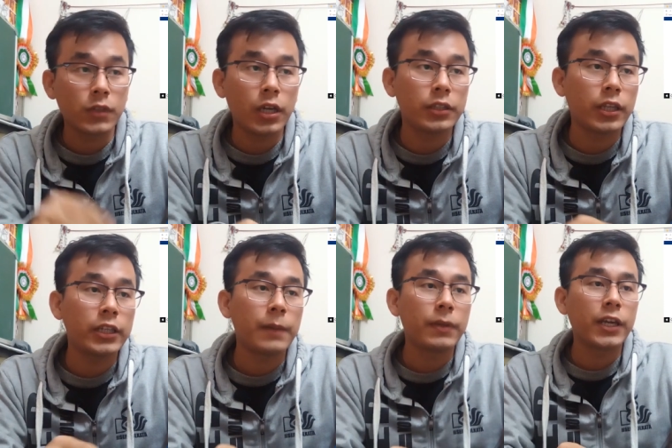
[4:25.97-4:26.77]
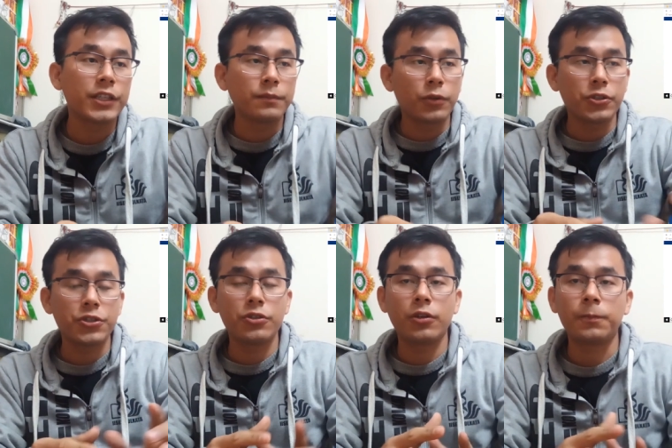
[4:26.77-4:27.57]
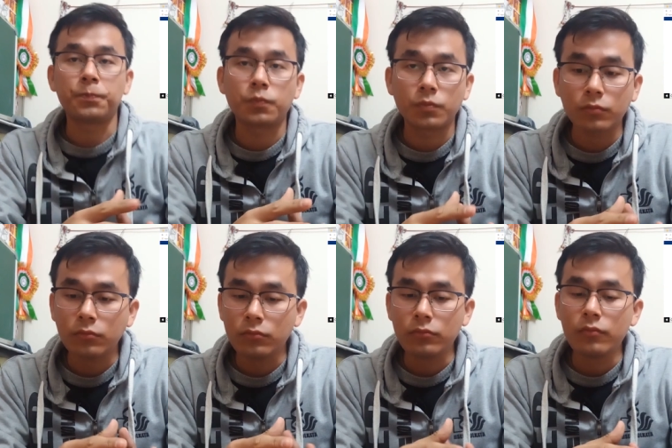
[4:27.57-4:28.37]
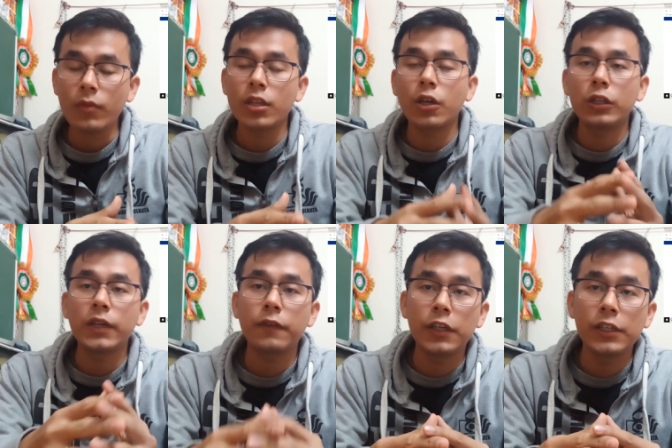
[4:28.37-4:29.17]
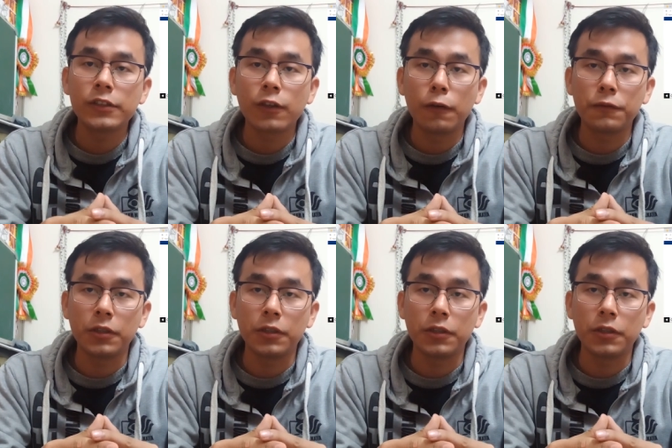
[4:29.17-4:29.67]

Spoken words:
And in the application procedure, they will give a list of